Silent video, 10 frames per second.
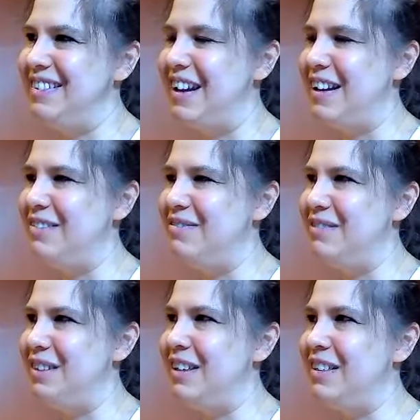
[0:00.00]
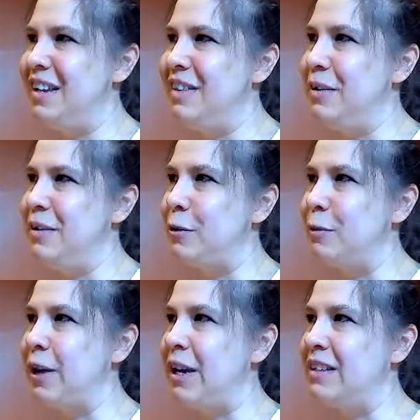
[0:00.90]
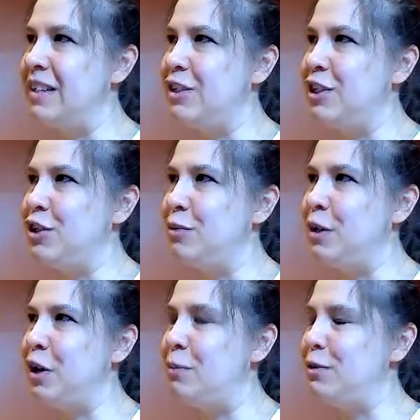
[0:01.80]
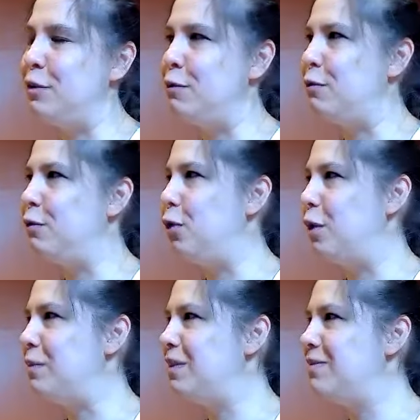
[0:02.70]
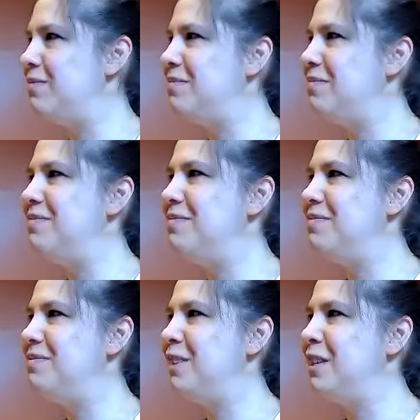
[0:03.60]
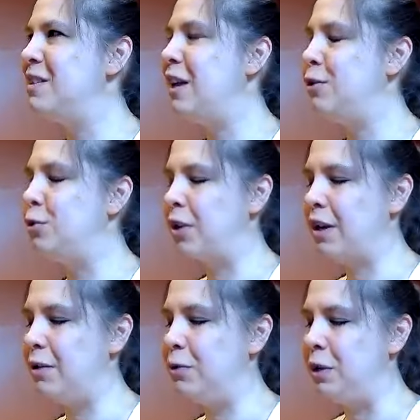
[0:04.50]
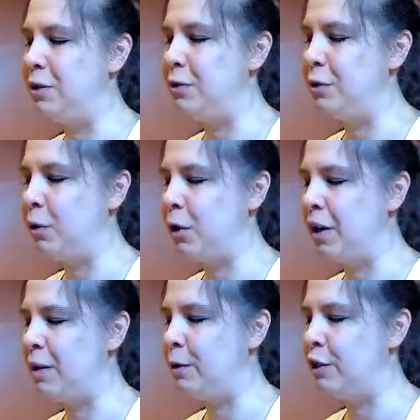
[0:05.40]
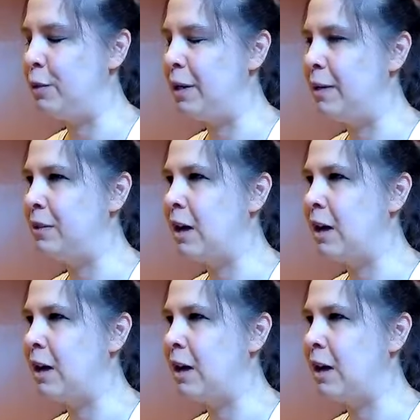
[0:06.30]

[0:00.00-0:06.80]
right? You could say that her break is that she just becomes different forms. When it's not Durga who can do the work anymore, she becomes